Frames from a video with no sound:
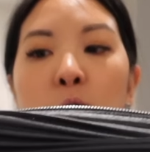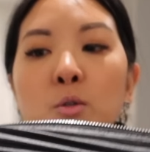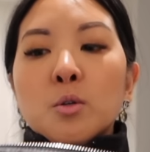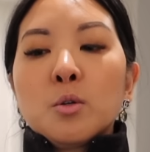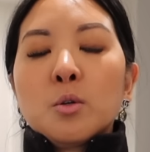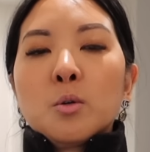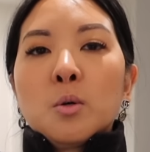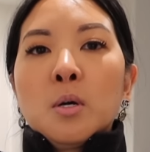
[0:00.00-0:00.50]

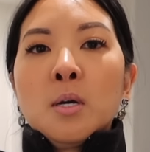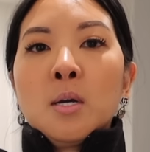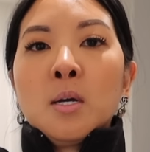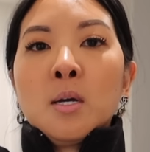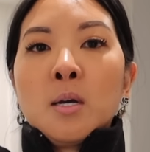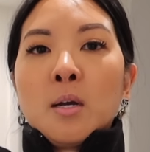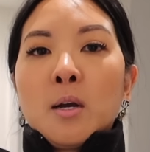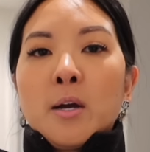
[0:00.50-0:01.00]
to
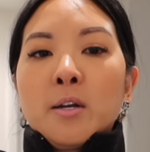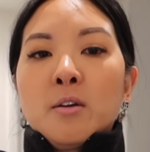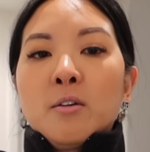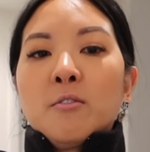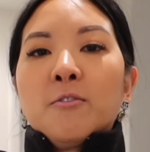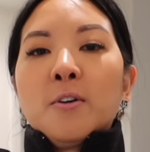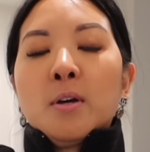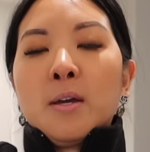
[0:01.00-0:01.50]
kind
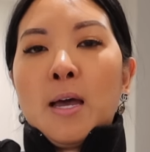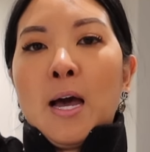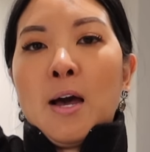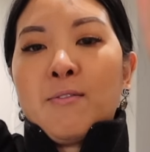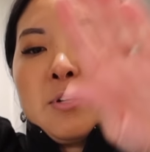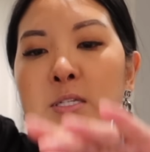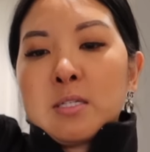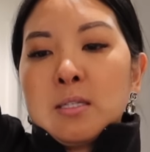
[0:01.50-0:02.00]
of
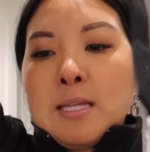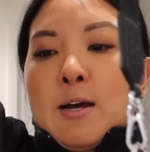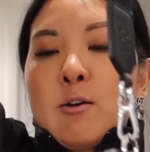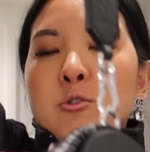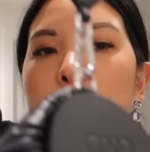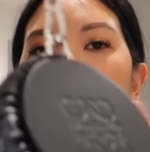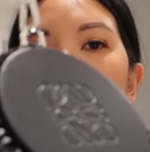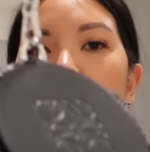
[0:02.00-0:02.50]
have a
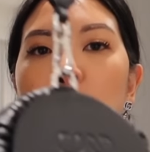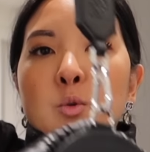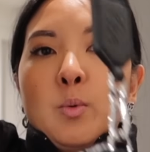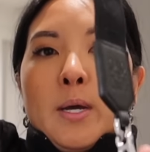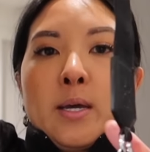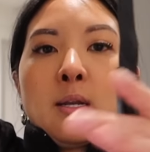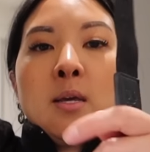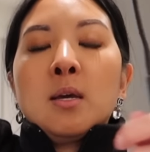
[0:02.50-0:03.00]
slouch to
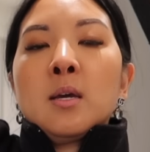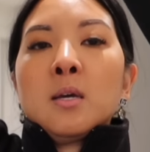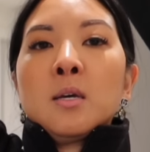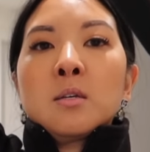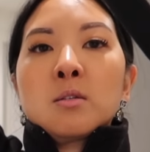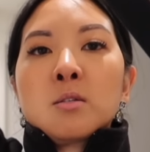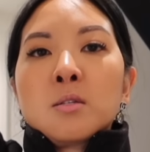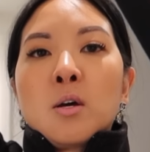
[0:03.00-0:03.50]
it.
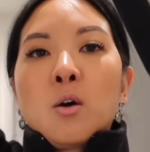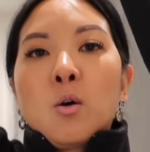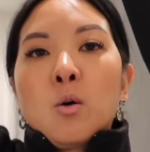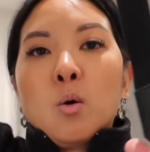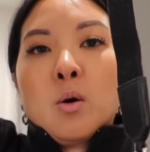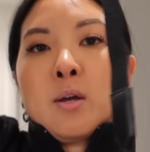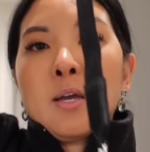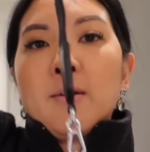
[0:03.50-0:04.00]

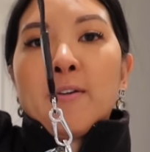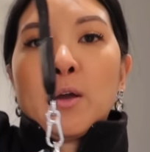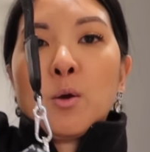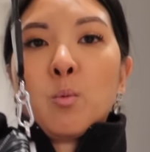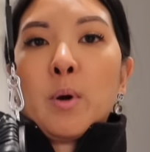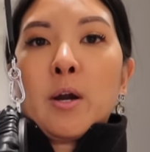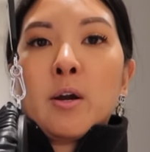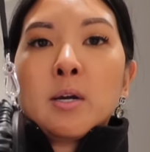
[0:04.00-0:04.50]
So if I
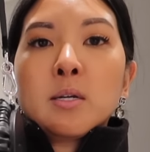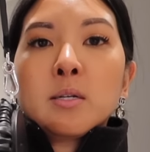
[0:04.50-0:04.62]
wear